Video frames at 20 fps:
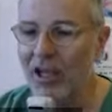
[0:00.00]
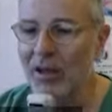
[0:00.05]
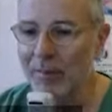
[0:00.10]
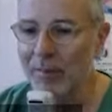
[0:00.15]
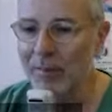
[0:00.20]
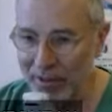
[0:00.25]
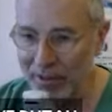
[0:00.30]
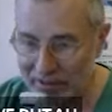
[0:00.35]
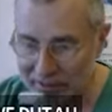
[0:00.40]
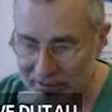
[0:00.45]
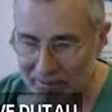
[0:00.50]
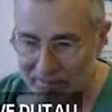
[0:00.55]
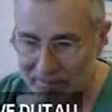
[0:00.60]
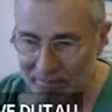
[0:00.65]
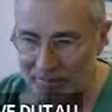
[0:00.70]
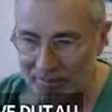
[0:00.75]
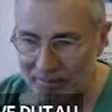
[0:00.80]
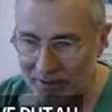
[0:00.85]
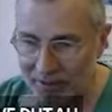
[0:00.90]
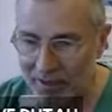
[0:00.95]
But,
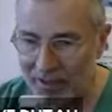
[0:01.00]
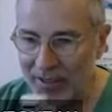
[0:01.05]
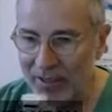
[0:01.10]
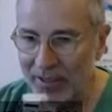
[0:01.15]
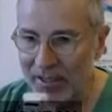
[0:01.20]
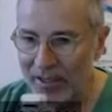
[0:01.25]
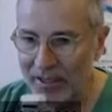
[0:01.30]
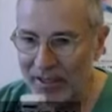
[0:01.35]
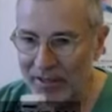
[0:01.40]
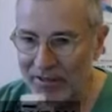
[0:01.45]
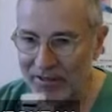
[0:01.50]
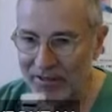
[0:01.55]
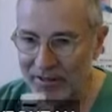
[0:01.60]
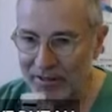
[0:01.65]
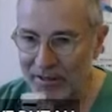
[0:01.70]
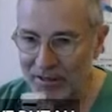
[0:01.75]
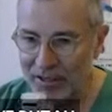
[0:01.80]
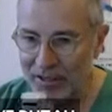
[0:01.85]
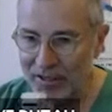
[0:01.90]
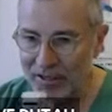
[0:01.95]

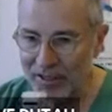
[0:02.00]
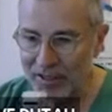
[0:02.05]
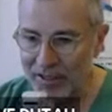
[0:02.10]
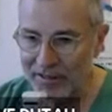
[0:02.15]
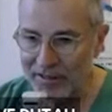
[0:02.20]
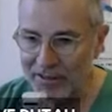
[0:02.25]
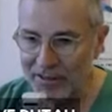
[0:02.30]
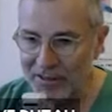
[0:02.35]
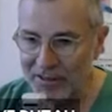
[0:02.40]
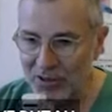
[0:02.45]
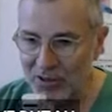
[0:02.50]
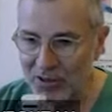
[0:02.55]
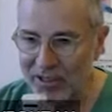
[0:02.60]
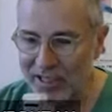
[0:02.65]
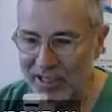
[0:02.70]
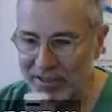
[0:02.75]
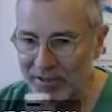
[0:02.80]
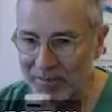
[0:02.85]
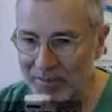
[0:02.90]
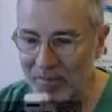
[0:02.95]
and I insist on
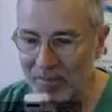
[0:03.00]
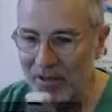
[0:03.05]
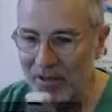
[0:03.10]
that,